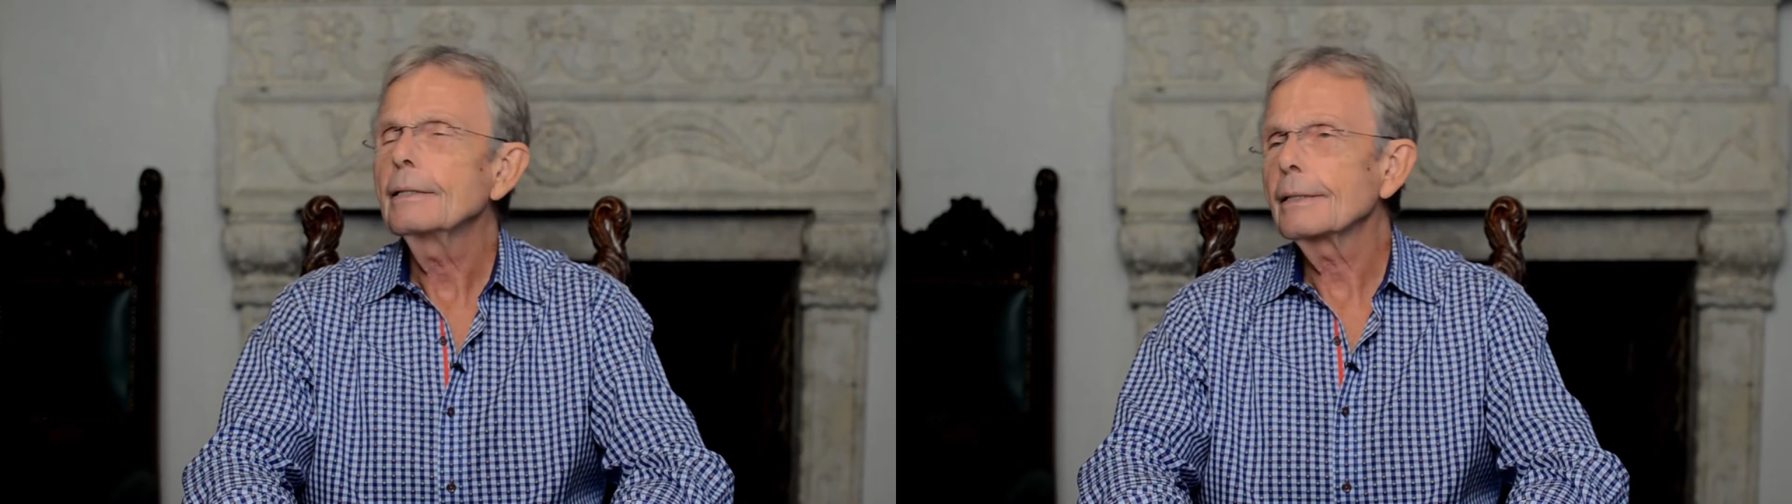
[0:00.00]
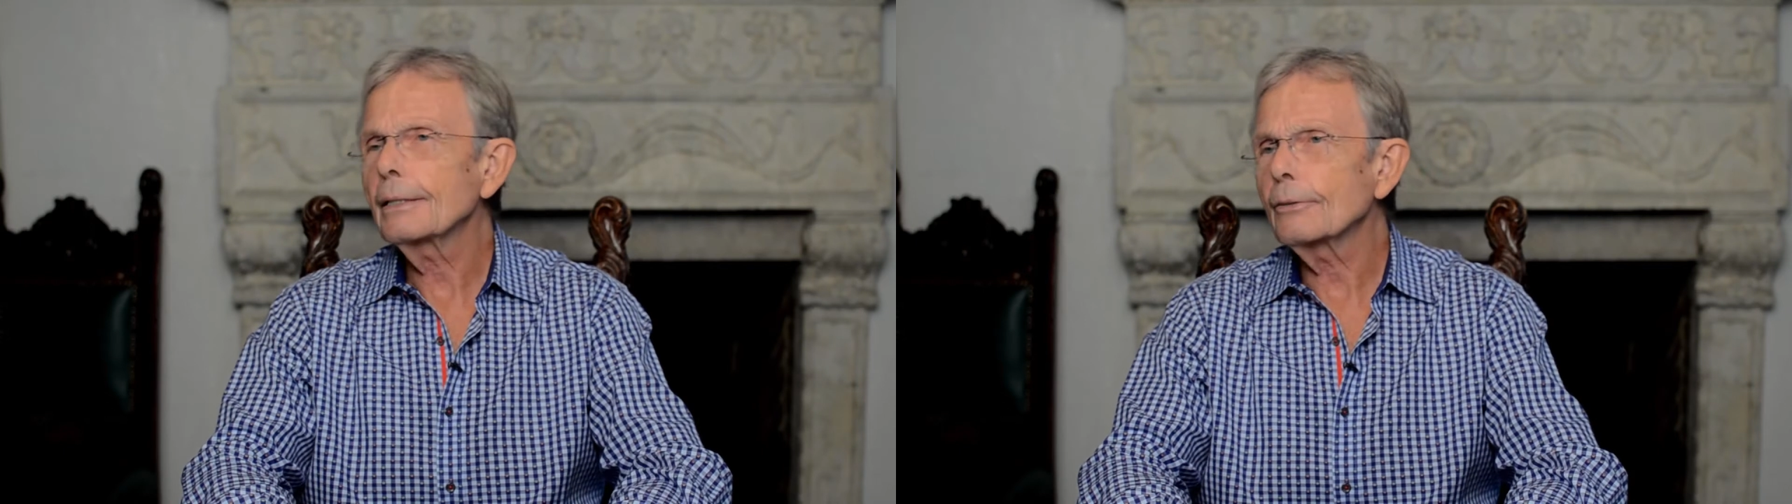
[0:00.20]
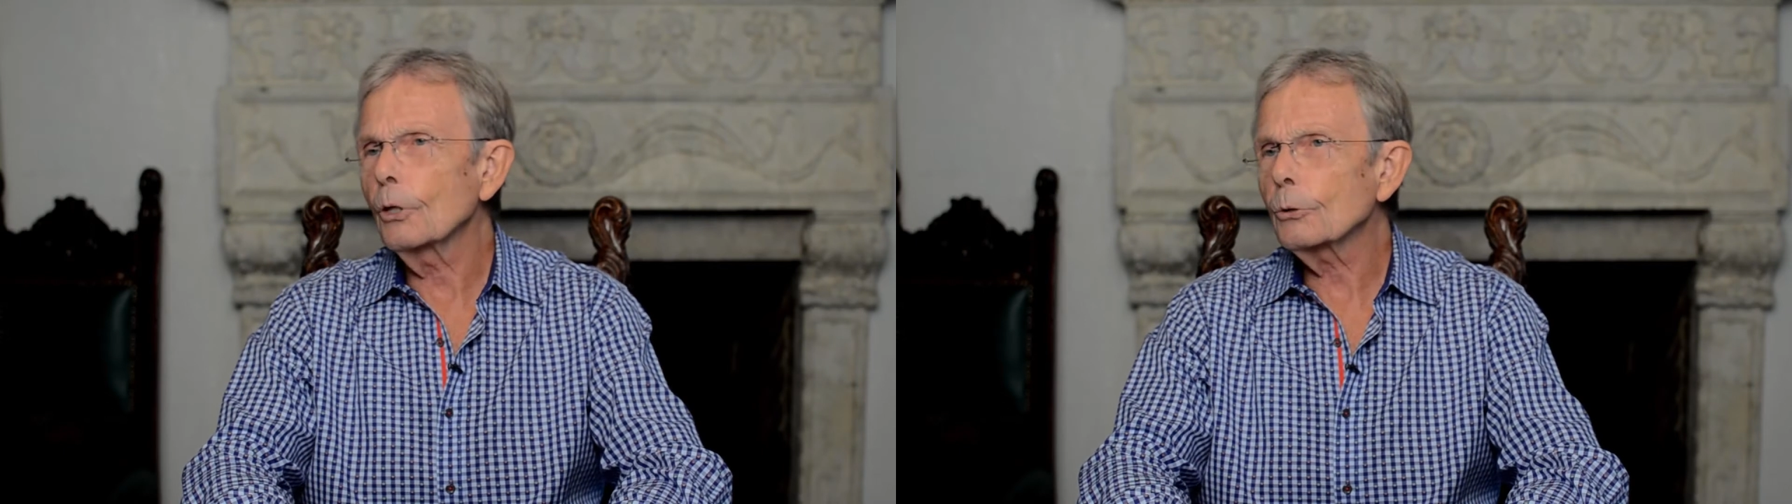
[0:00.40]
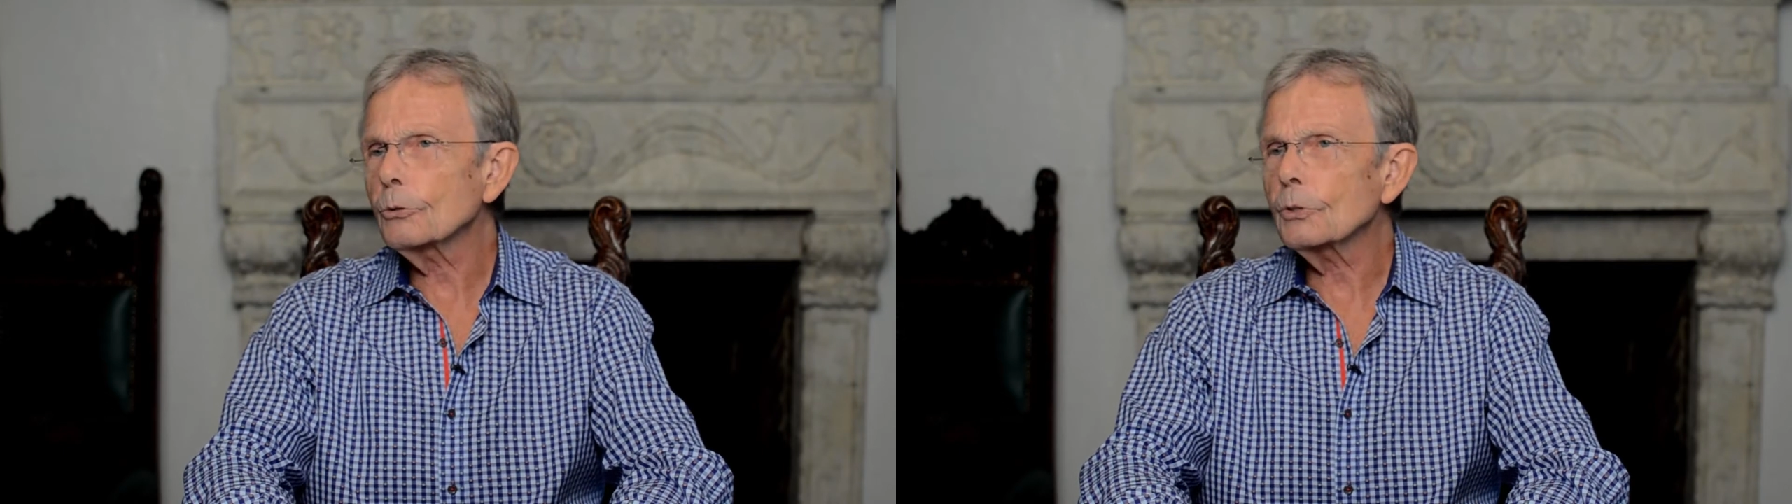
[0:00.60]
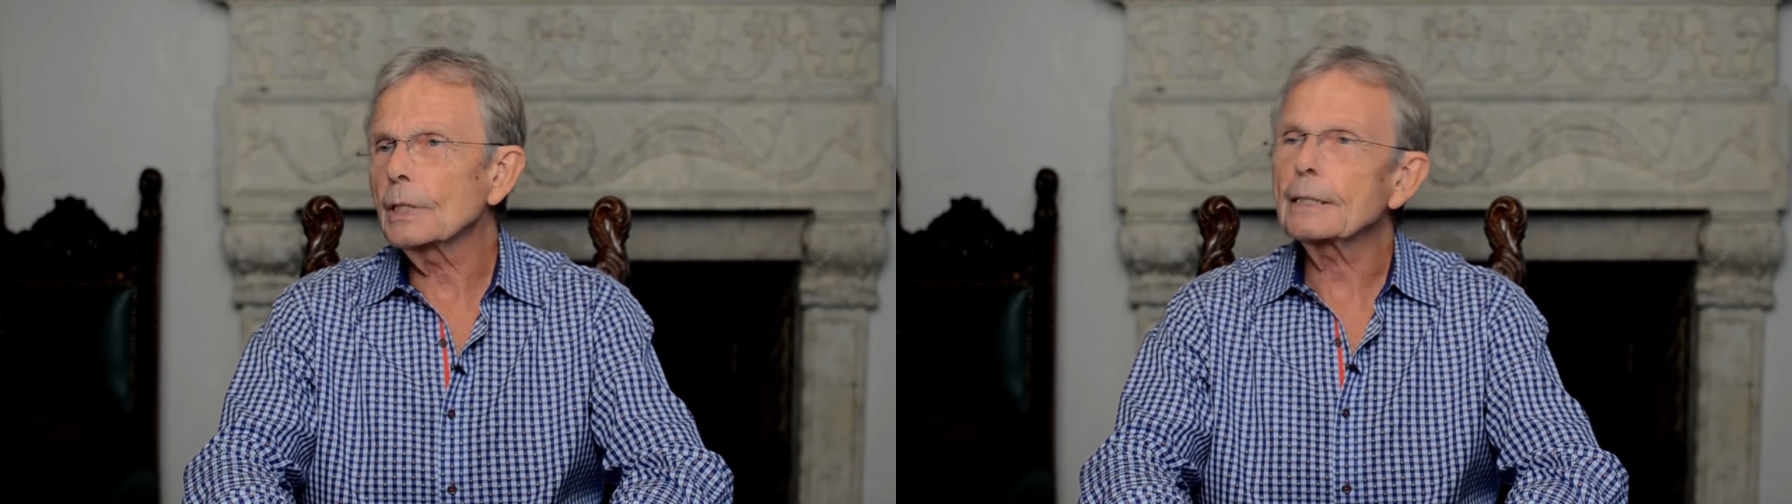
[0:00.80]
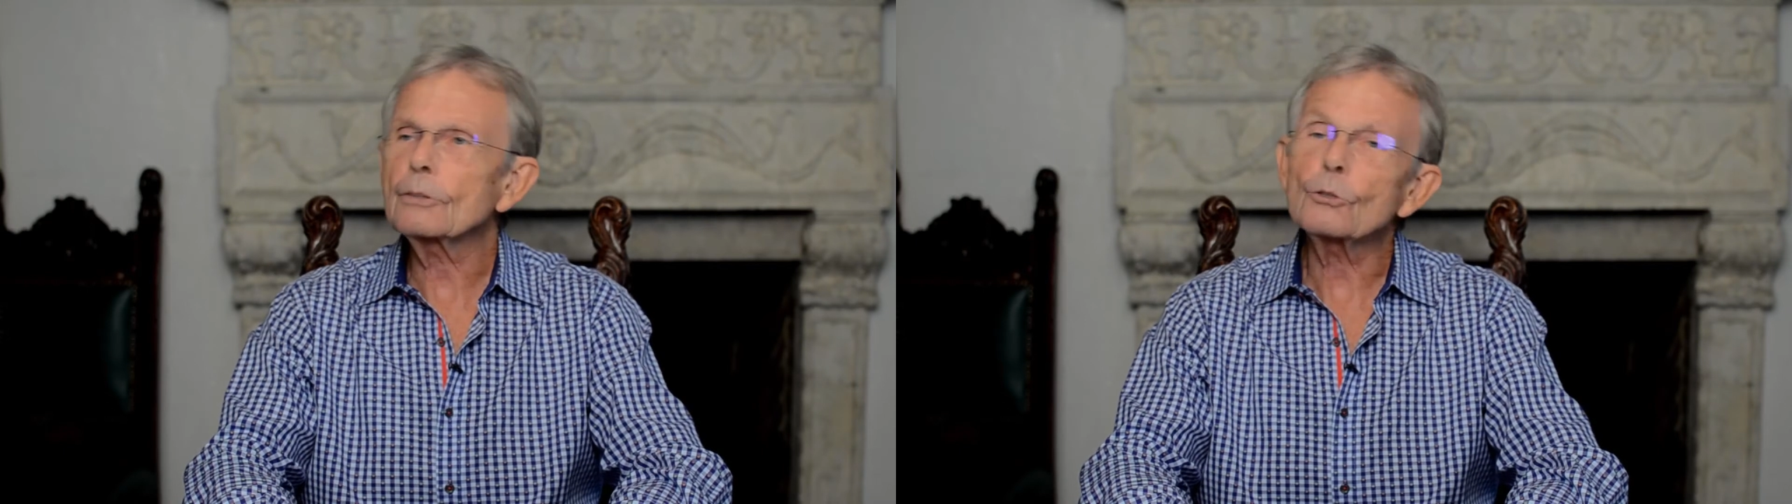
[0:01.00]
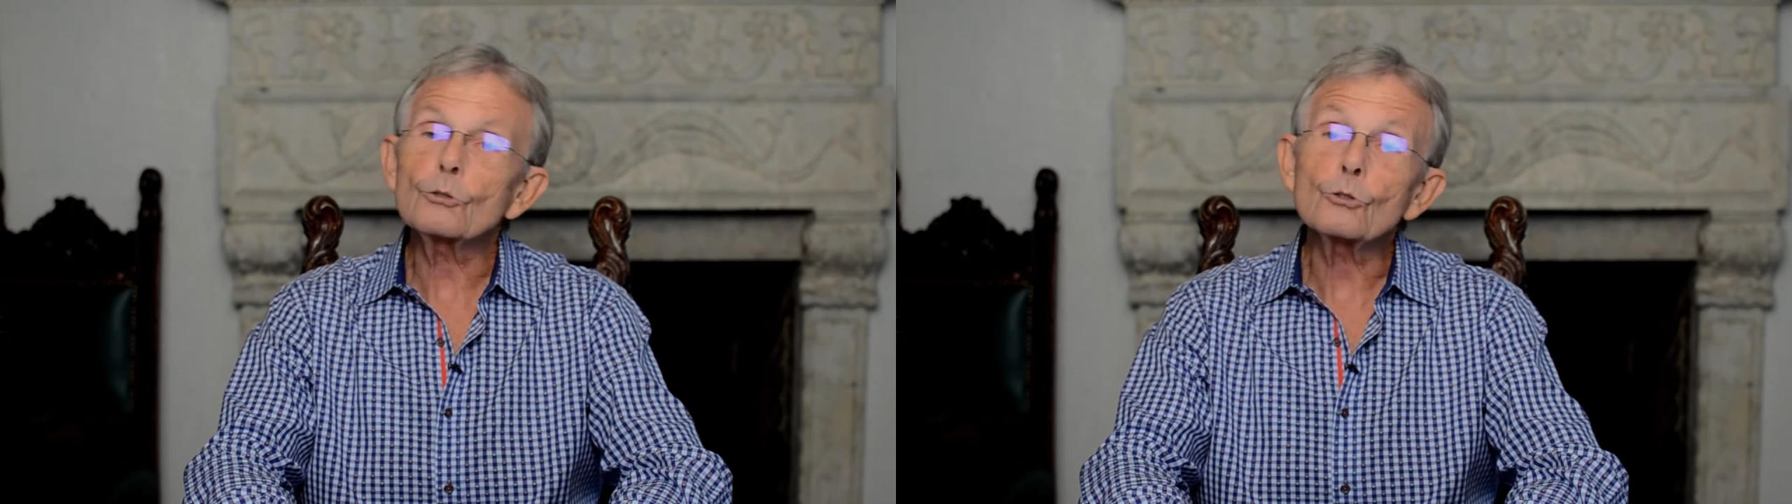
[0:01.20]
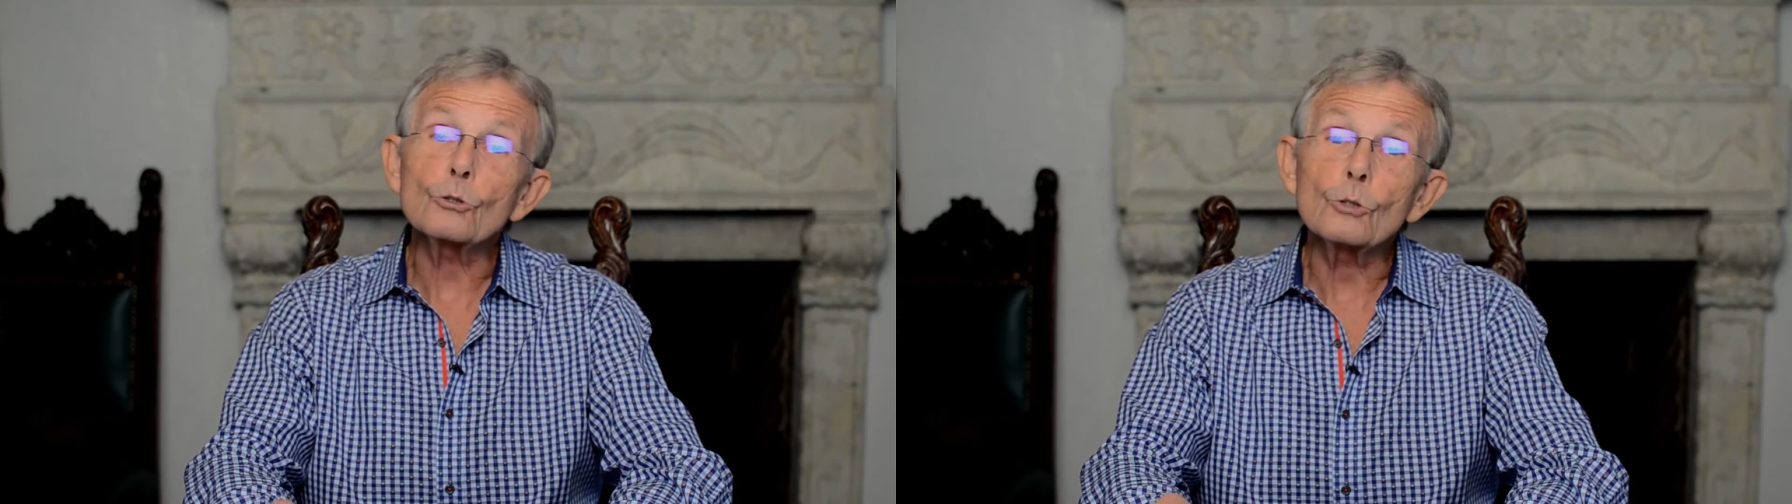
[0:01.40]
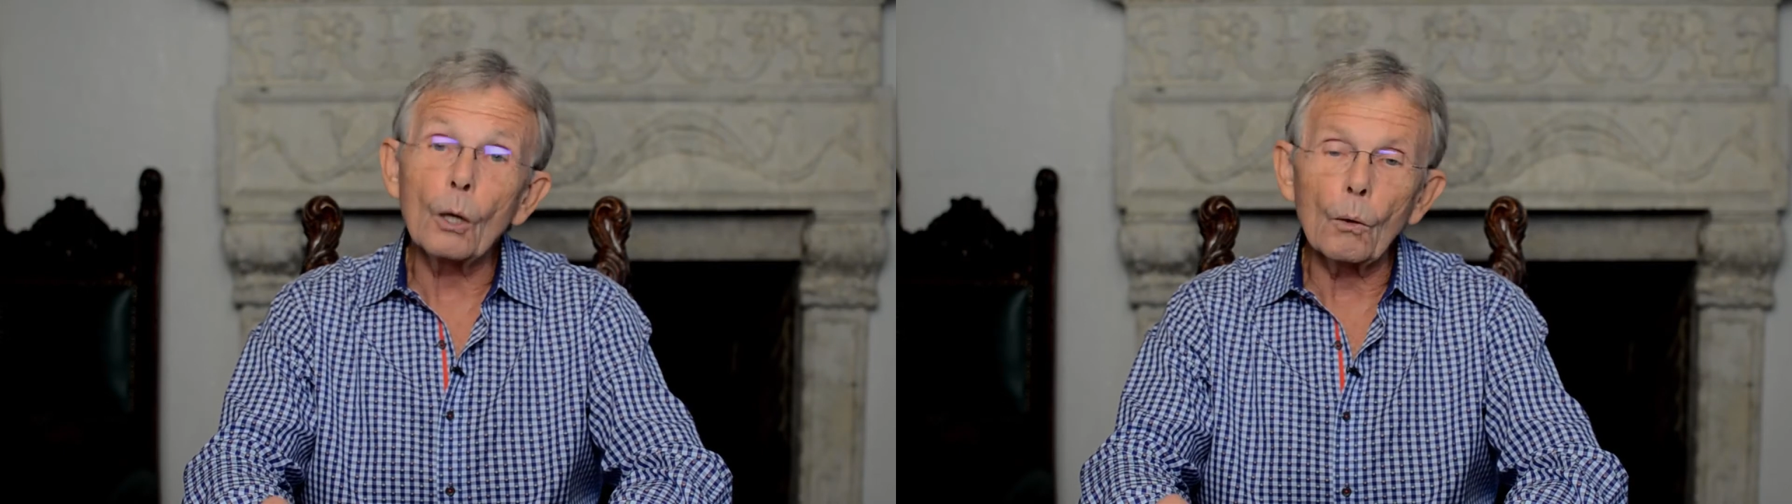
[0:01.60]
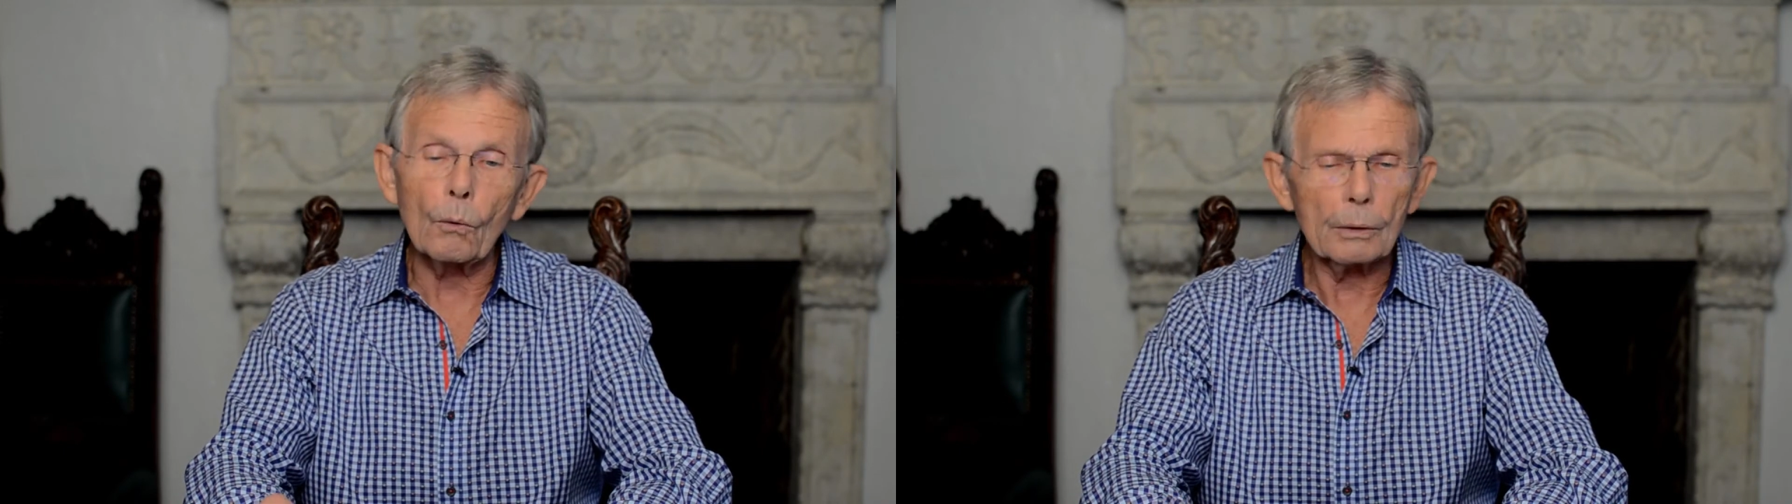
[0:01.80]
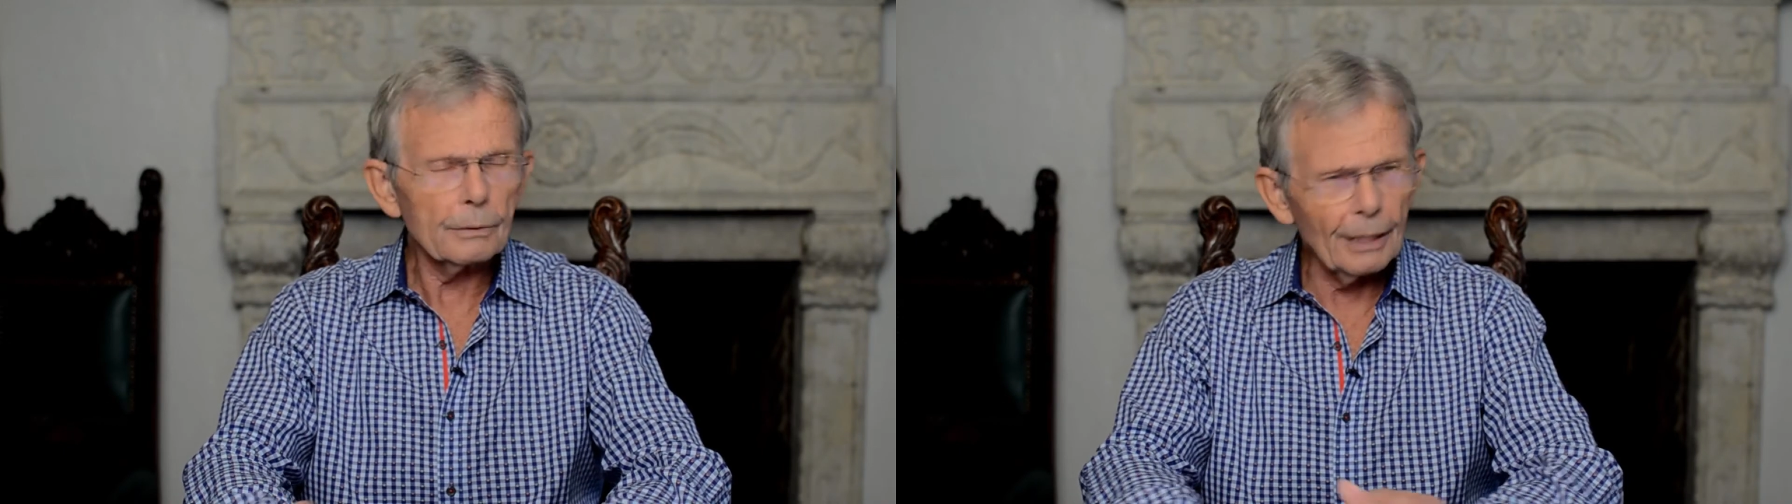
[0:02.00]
and those things that you don't